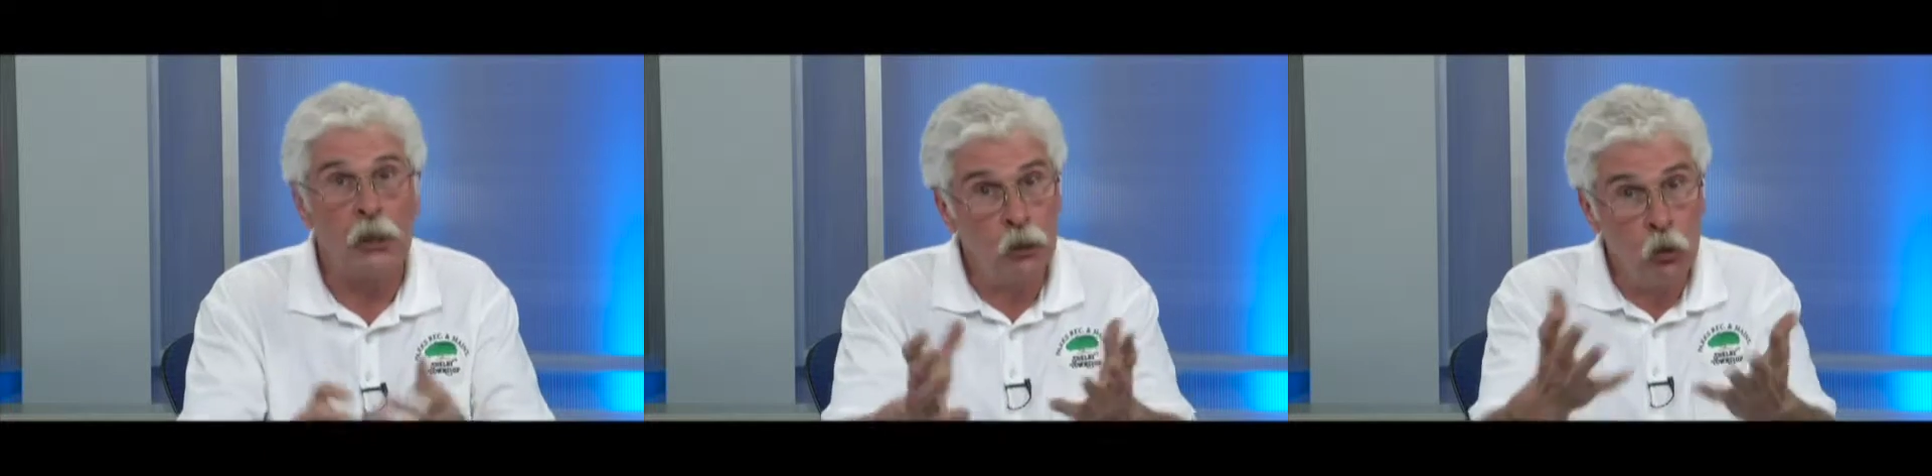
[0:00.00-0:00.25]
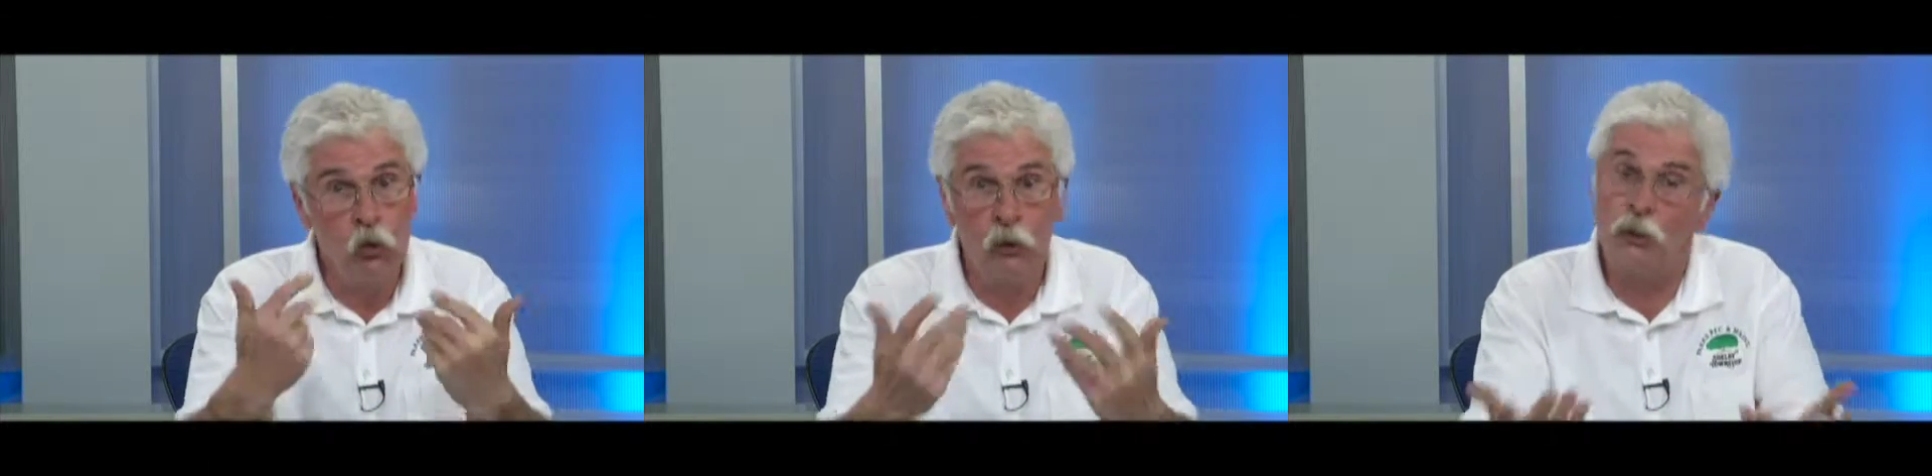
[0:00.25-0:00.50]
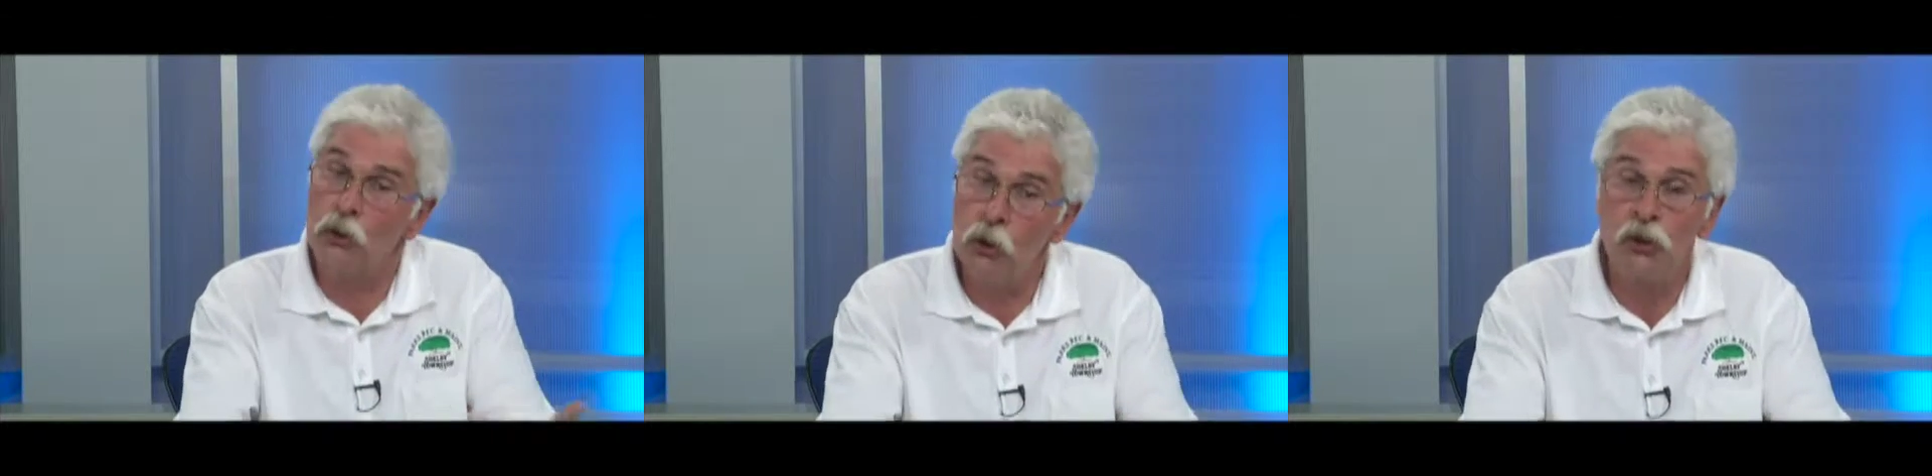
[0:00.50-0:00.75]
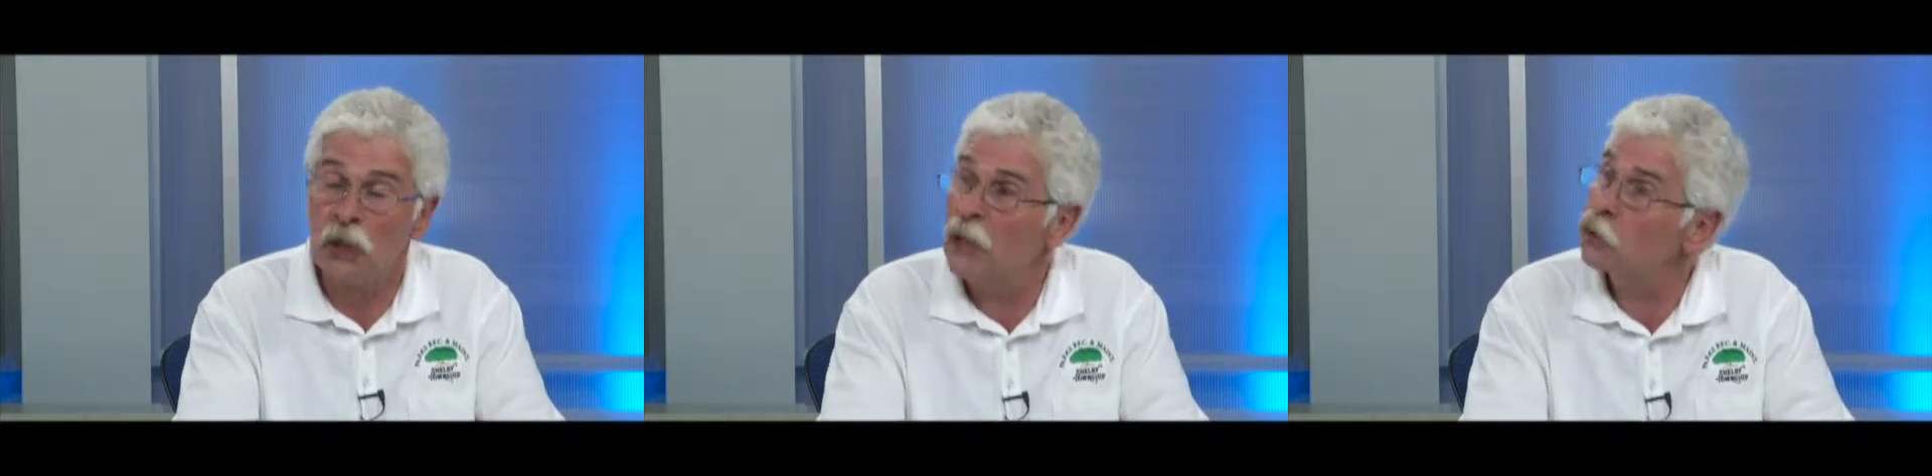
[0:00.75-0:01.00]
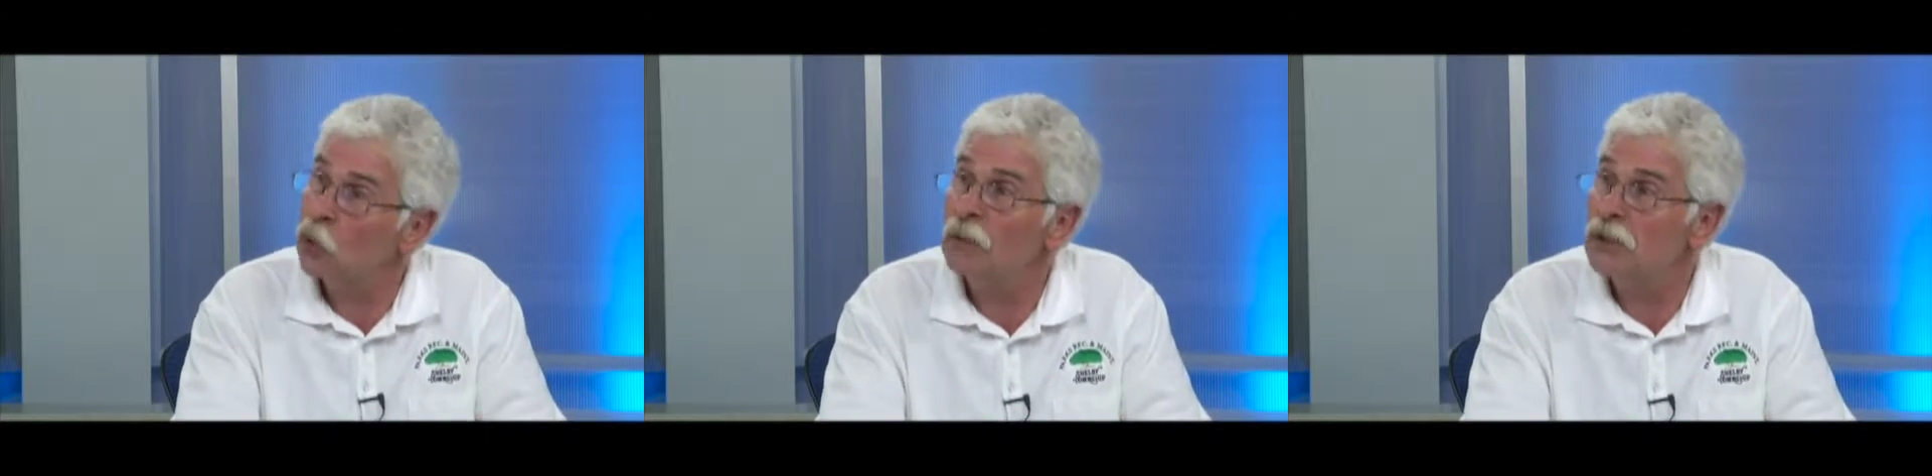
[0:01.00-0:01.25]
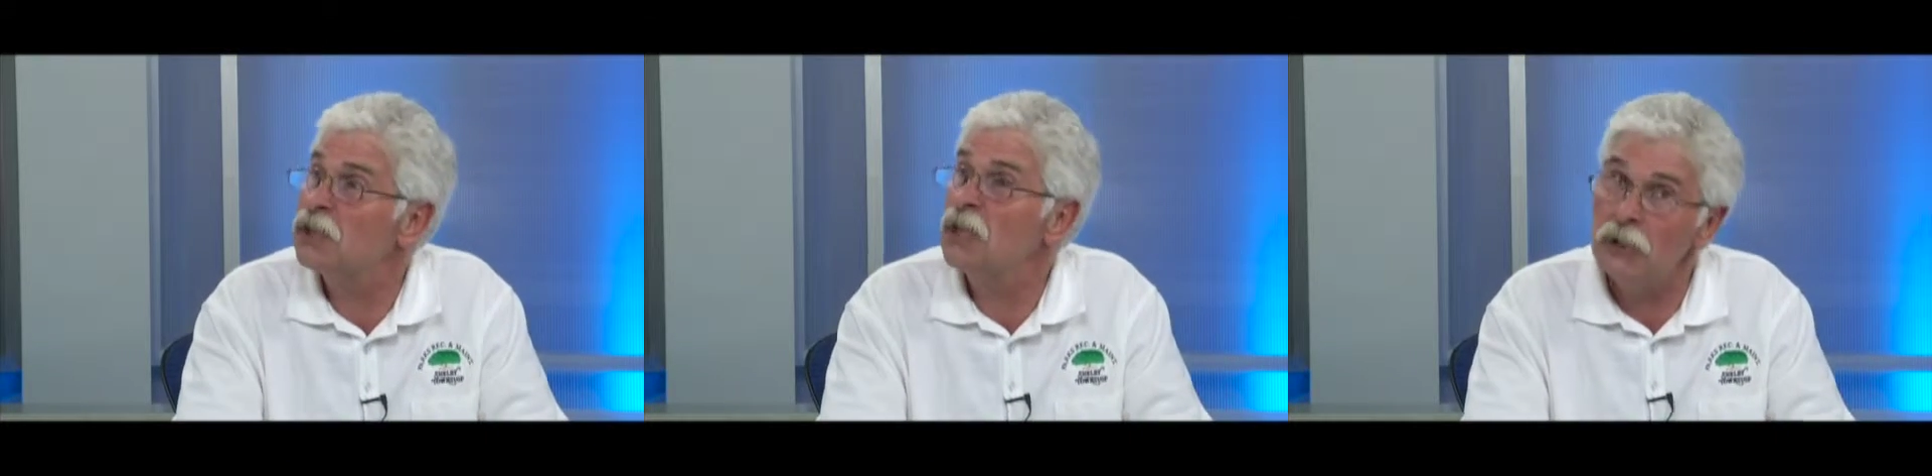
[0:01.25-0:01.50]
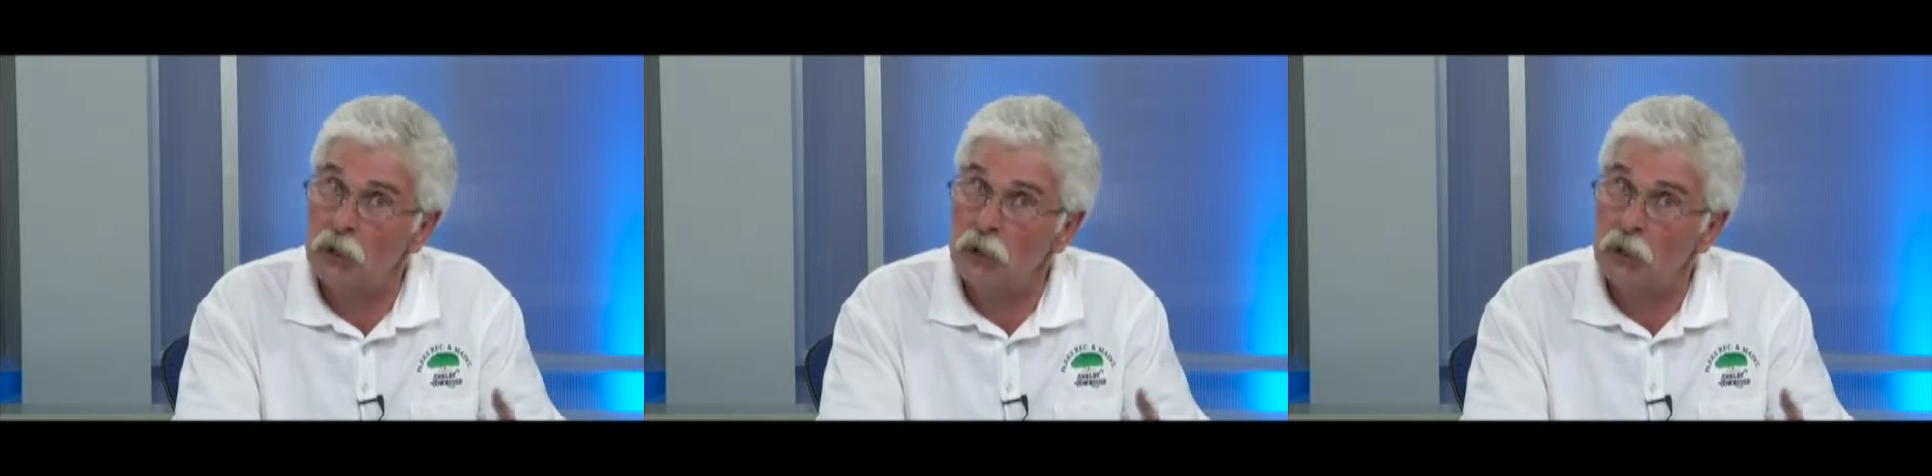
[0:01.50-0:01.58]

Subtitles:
And there's a good chance we'll be seeing